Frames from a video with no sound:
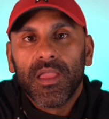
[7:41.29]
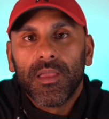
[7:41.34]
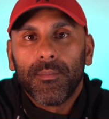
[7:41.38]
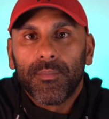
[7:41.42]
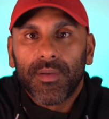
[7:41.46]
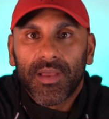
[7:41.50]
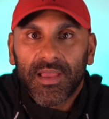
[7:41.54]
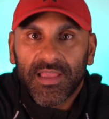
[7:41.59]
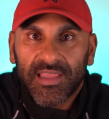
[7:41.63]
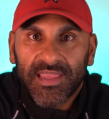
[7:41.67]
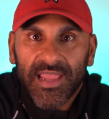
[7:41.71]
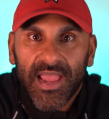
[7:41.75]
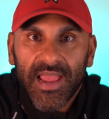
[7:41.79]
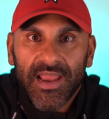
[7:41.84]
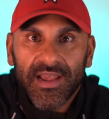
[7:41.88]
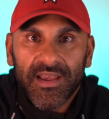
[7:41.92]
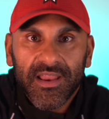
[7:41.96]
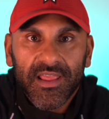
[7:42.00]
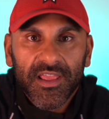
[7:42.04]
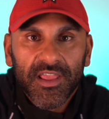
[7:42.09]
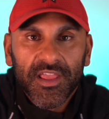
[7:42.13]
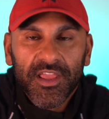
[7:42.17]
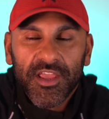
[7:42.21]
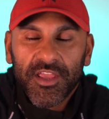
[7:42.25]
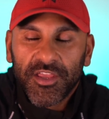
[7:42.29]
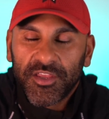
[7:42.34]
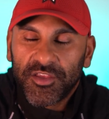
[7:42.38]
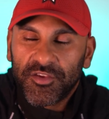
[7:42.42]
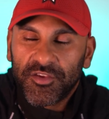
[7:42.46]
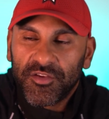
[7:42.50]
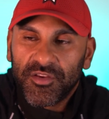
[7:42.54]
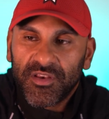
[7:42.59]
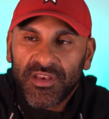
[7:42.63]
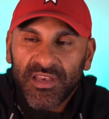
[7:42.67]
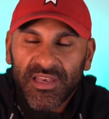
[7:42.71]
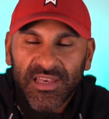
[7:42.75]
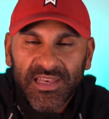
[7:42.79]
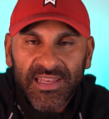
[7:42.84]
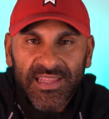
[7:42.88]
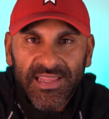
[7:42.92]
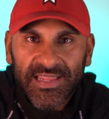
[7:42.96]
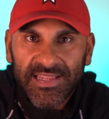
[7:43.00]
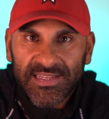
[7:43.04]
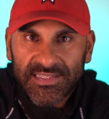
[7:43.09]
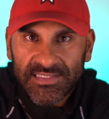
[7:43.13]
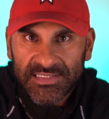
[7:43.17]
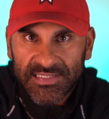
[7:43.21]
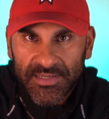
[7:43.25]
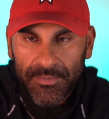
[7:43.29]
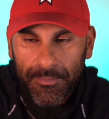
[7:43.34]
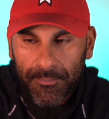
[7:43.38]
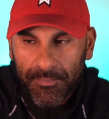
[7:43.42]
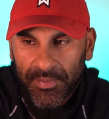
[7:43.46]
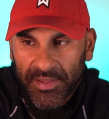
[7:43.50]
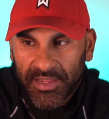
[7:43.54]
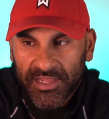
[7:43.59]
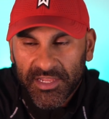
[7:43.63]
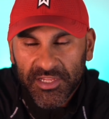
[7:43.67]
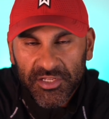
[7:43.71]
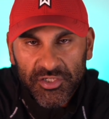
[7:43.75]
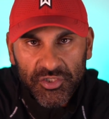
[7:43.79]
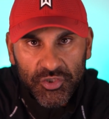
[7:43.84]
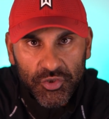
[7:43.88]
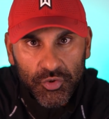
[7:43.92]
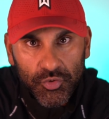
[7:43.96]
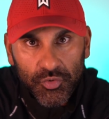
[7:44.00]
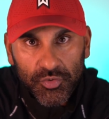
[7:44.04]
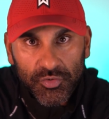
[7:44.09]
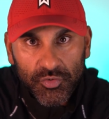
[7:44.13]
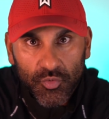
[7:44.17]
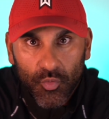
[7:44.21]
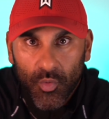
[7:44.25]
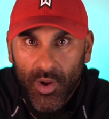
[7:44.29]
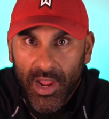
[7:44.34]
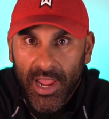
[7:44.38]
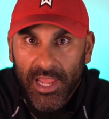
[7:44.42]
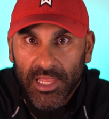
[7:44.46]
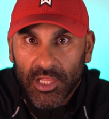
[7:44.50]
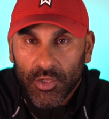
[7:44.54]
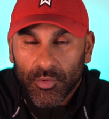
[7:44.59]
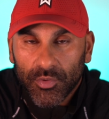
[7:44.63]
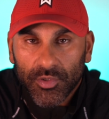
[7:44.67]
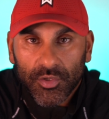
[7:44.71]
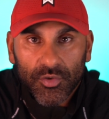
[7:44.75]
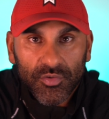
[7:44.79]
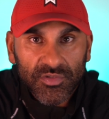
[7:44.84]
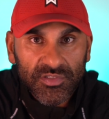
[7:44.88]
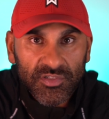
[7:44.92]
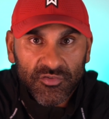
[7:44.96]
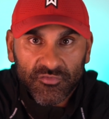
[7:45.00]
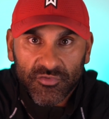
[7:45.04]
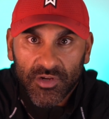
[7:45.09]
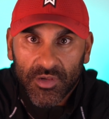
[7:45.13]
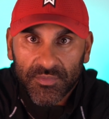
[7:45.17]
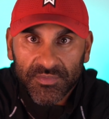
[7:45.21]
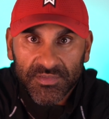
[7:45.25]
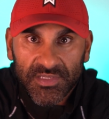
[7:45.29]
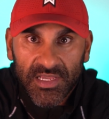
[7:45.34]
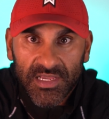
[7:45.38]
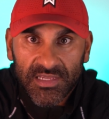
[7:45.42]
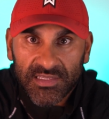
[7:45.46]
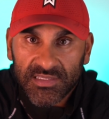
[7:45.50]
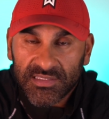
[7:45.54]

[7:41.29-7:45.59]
But again, you need to pick and choose where you are using drop sets.